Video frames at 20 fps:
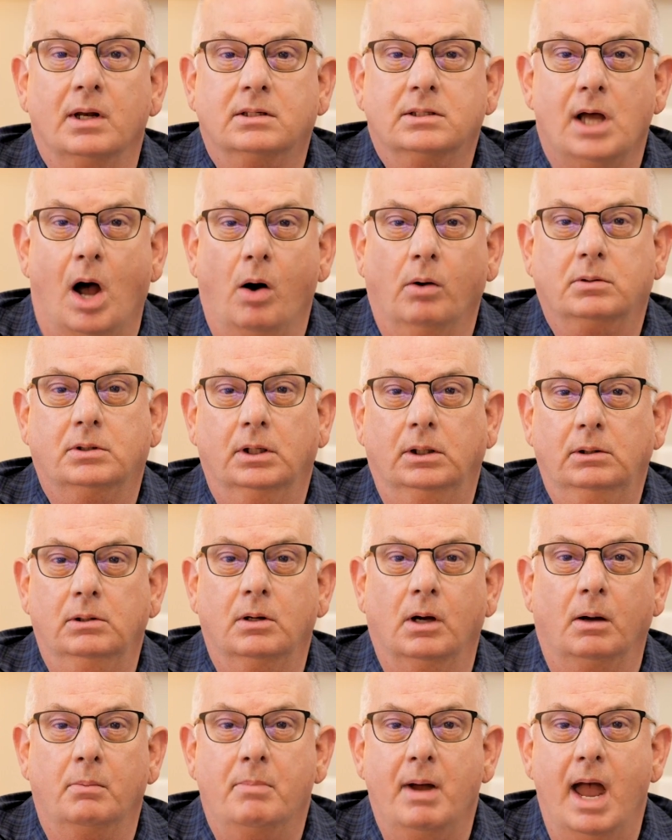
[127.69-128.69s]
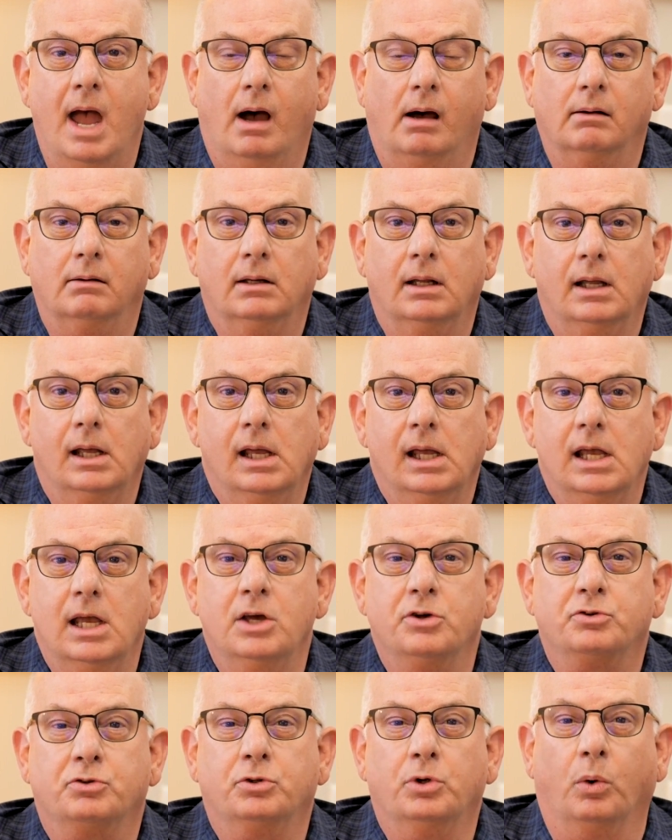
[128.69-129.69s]
to talk to you about
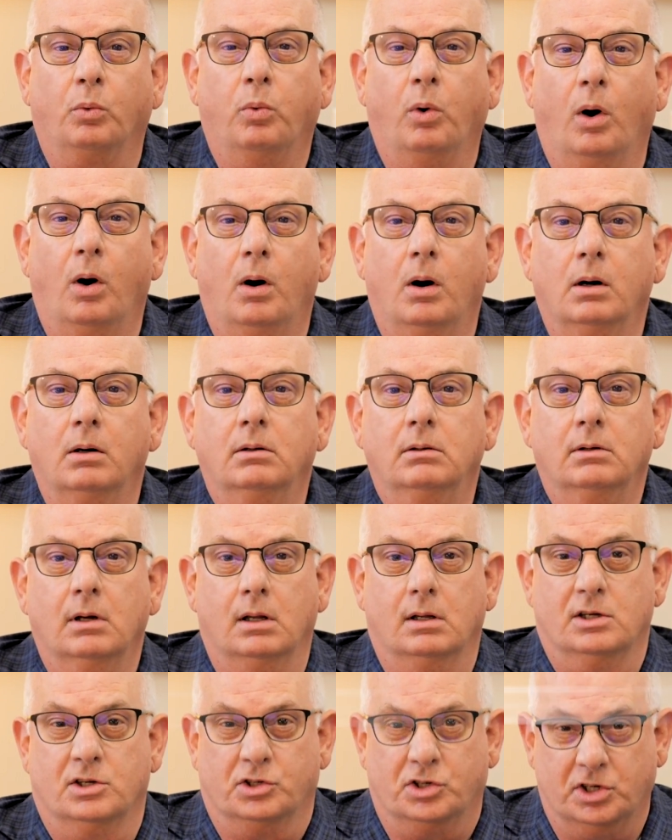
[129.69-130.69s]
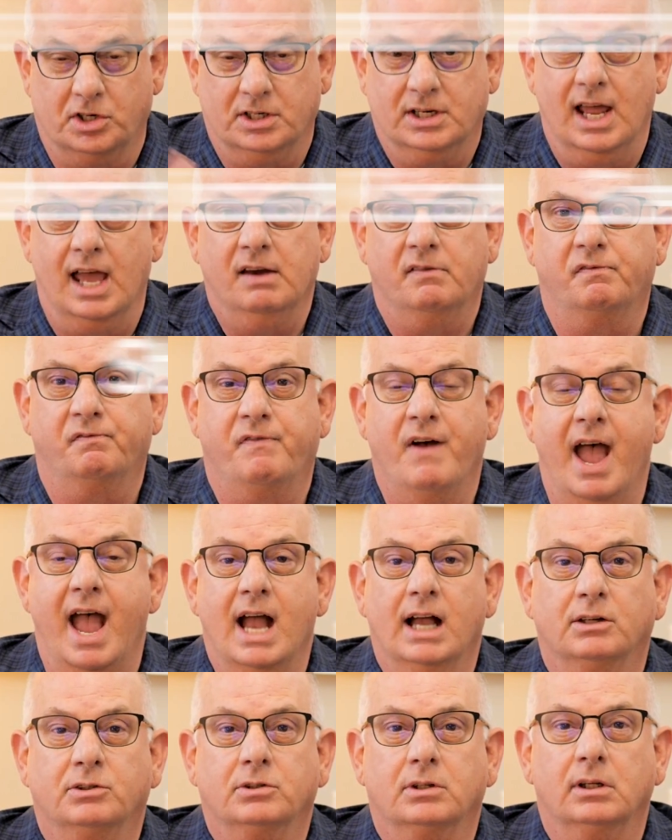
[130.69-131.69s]
is the word
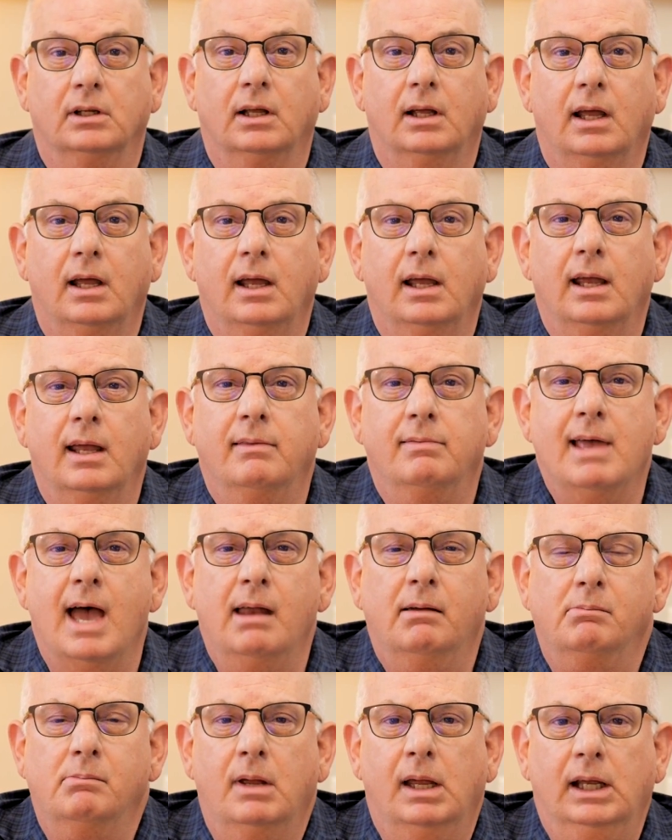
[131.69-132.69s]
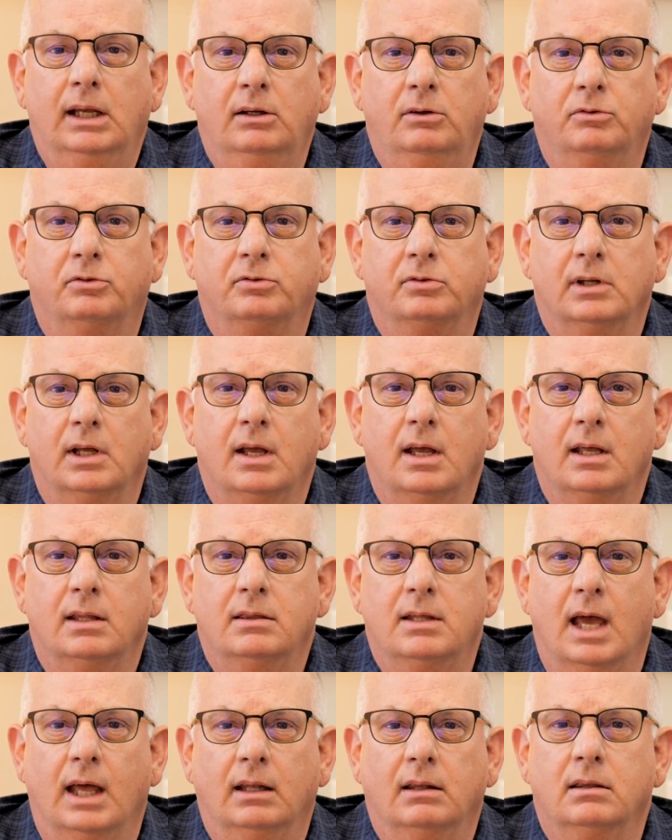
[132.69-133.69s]
steadfast. And that means
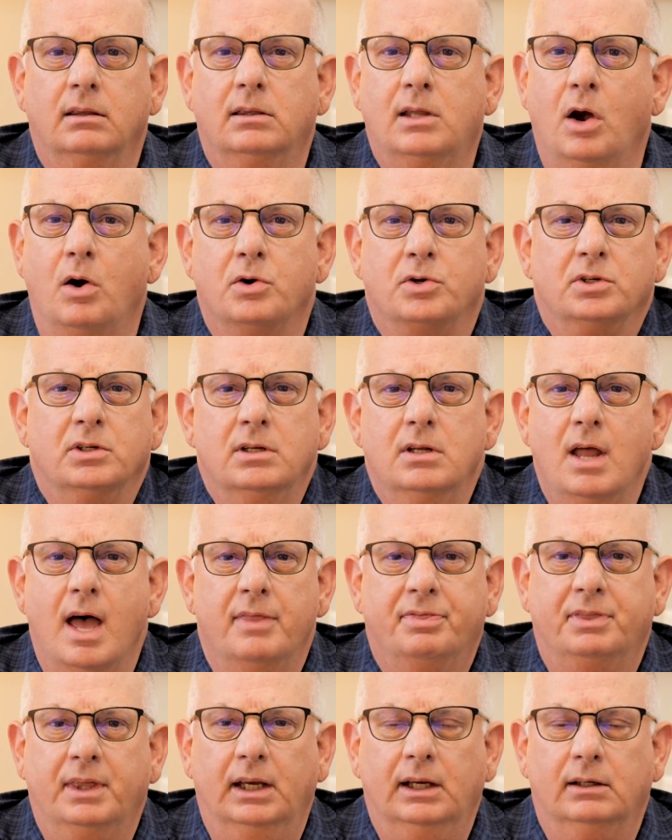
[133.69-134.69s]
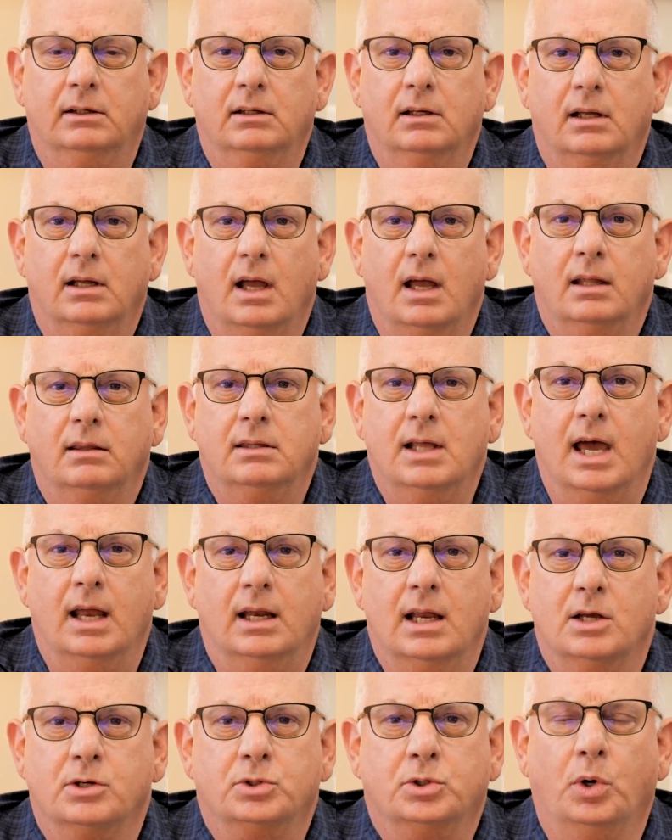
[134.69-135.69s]
that there's nothing that
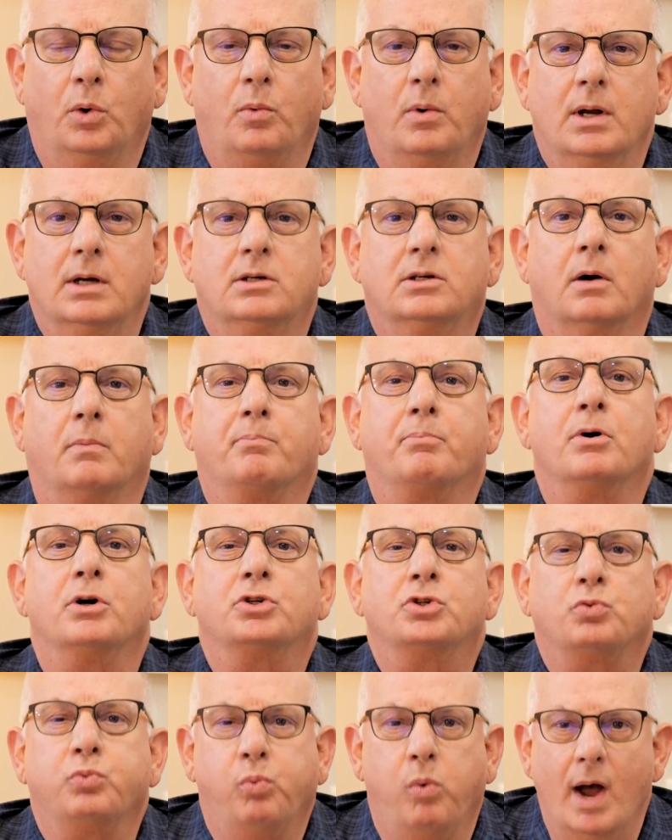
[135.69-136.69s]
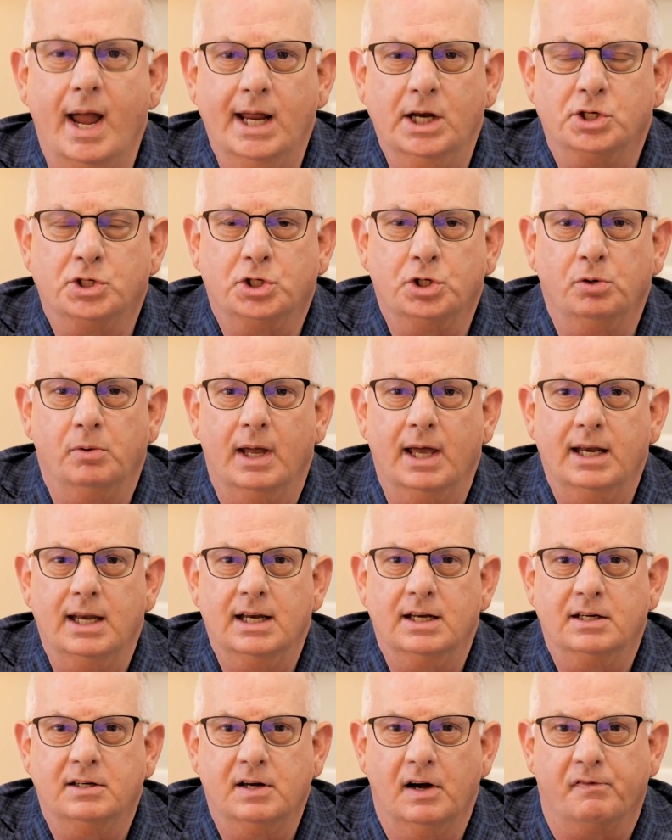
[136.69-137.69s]
is going to persuade you
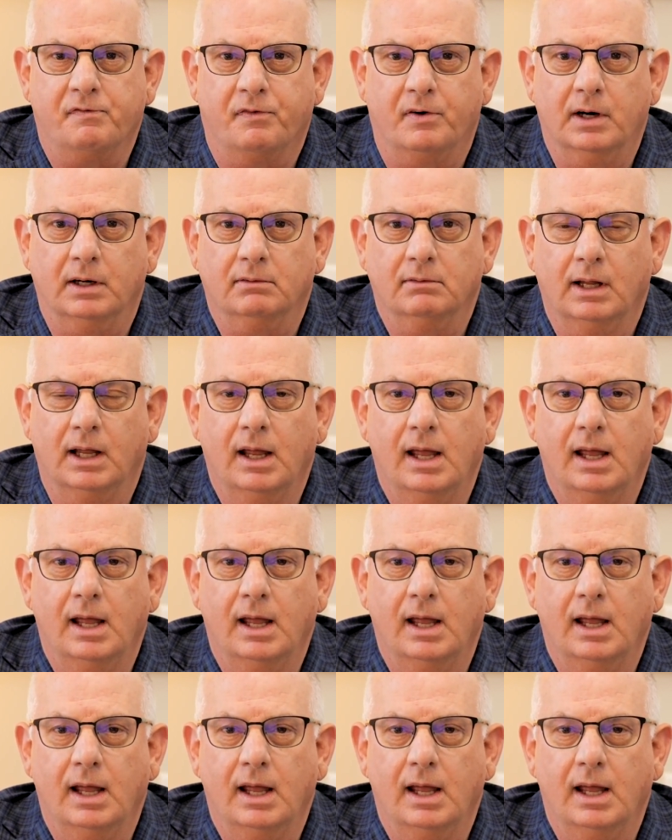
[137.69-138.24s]
any different.